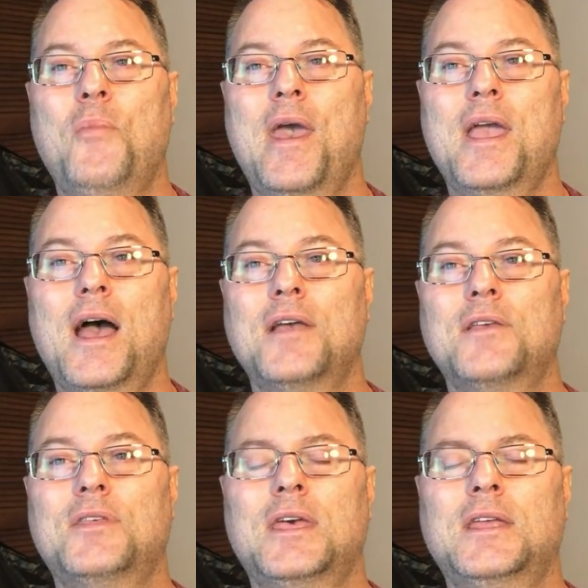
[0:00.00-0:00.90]
in
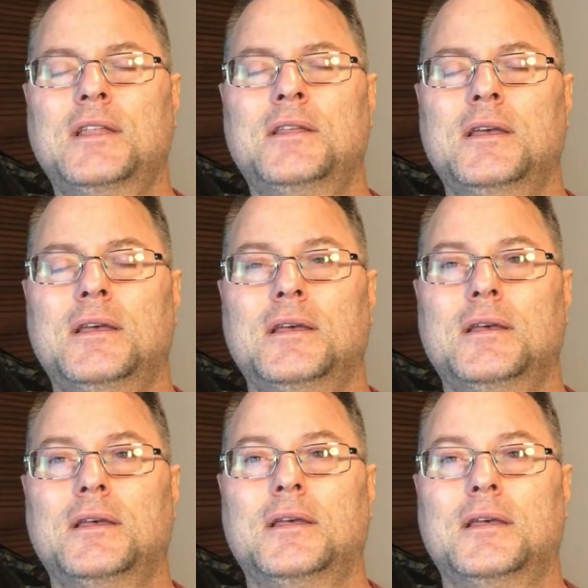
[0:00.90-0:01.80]
him be
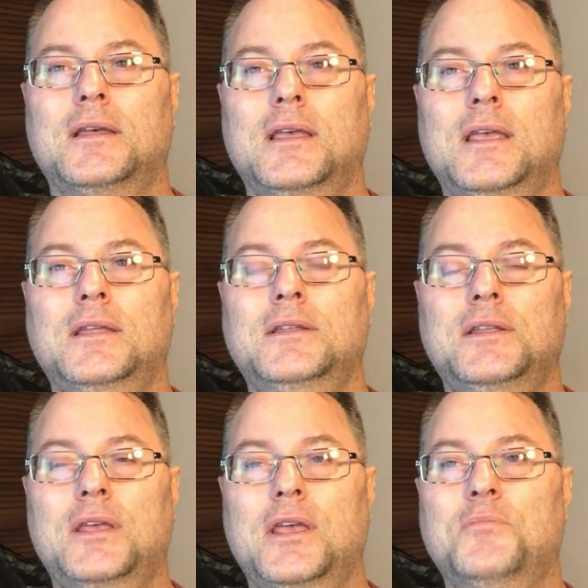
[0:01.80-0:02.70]
found,
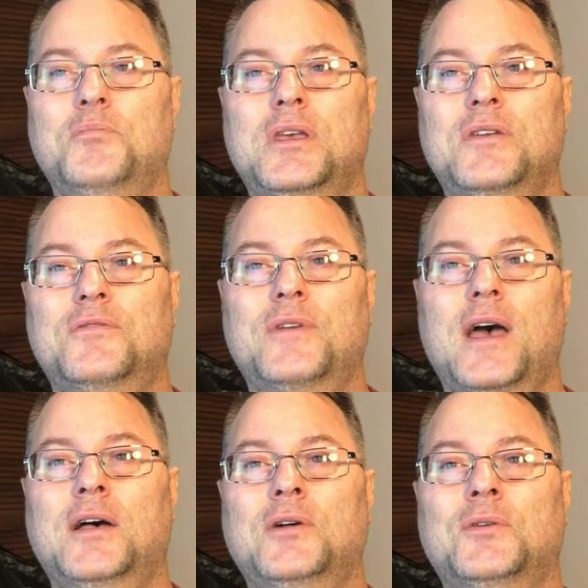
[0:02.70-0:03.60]
dressed
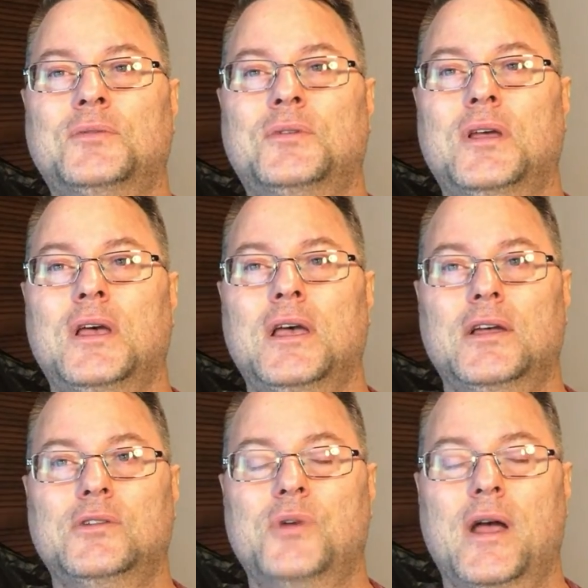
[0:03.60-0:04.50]
in his
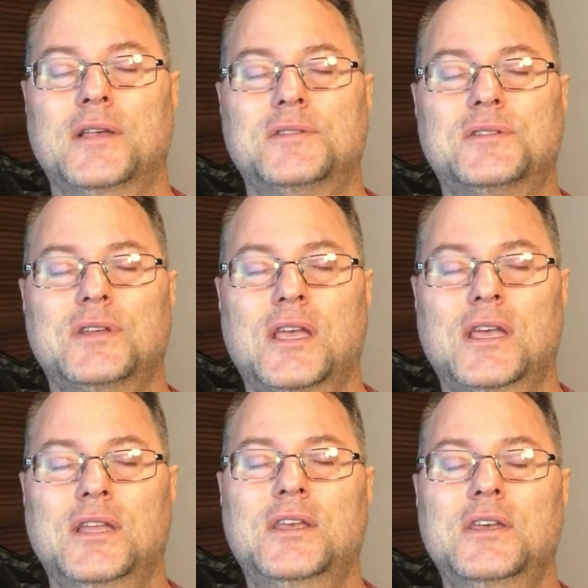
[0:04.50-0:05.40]

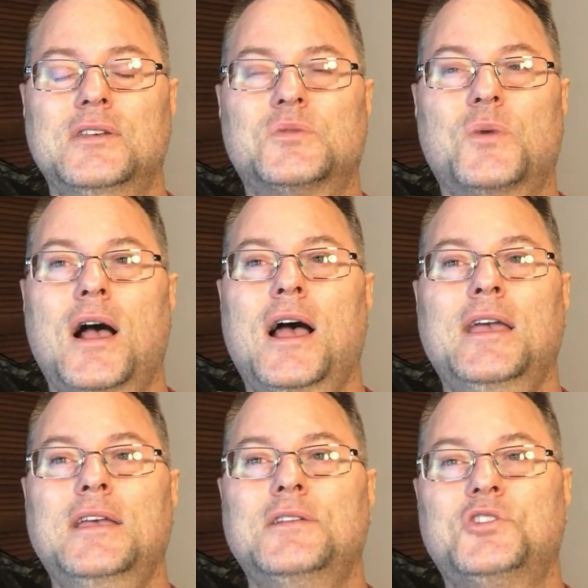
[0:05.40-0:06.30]
righteousness alone,
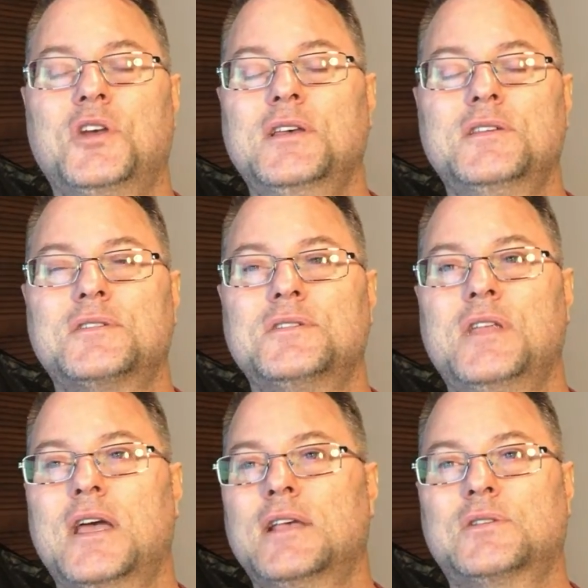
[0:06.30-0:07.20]

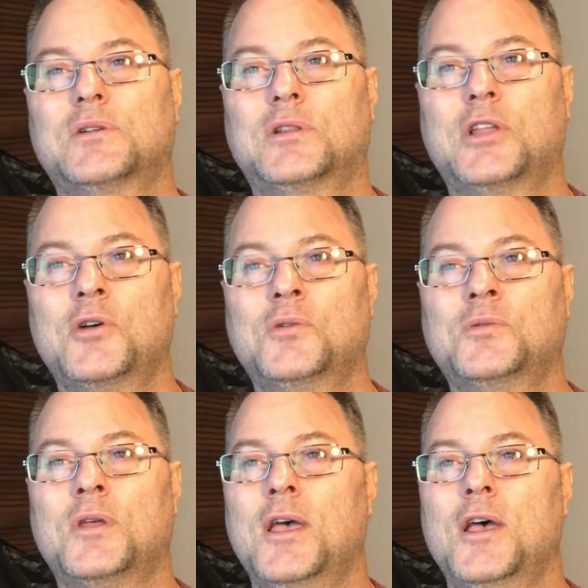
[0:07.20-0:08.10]
faultless to
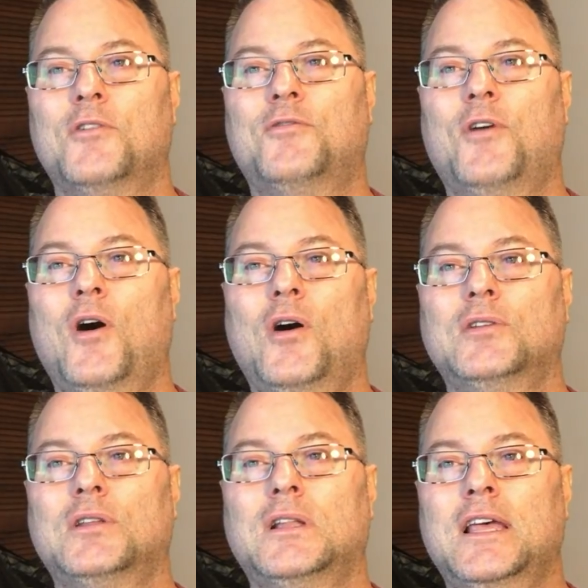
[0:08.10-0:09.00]
stand
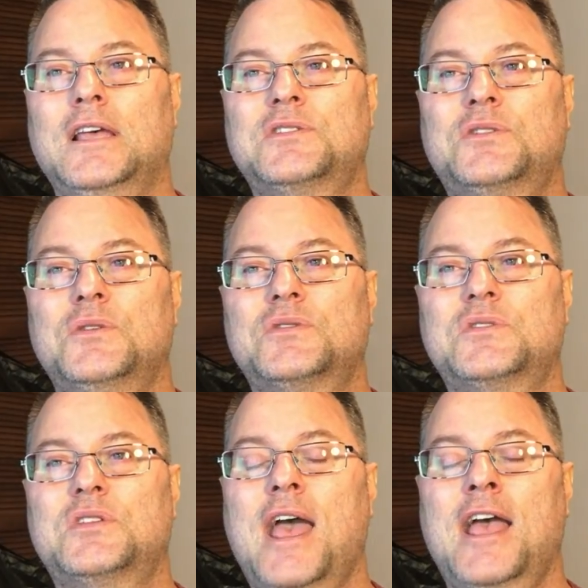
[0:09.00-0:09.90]
before the
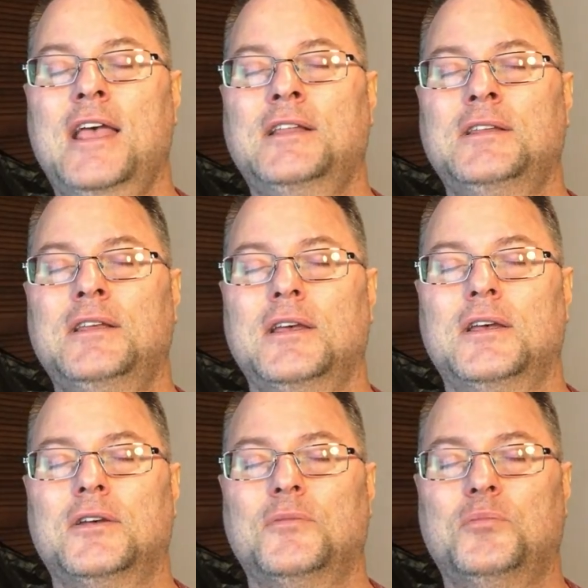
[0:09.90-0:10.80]
throne.
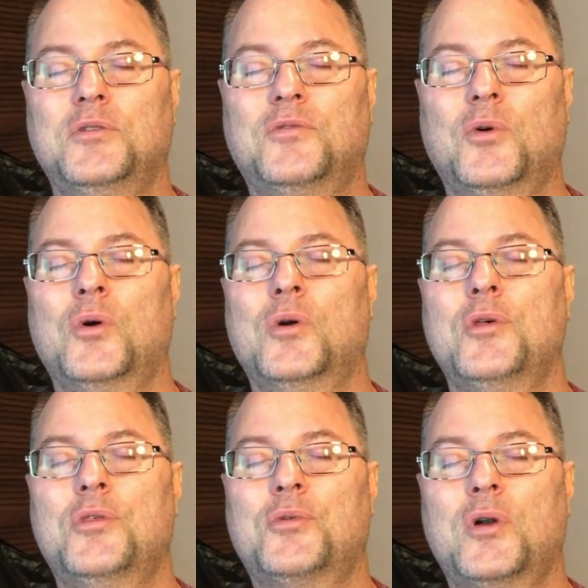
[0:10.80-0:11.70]

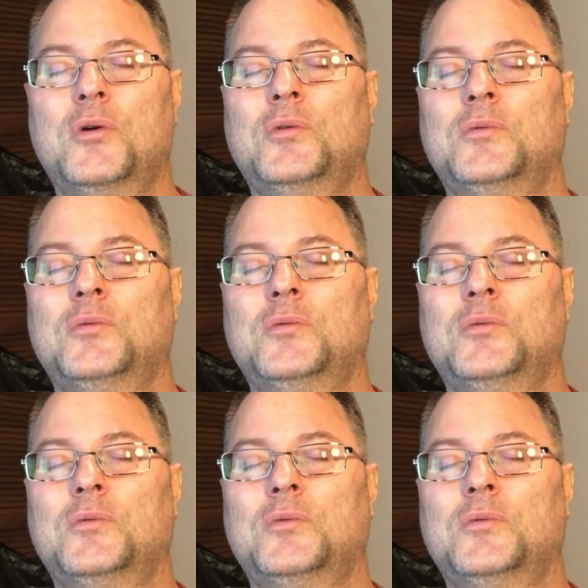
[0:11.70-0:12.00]
Amen.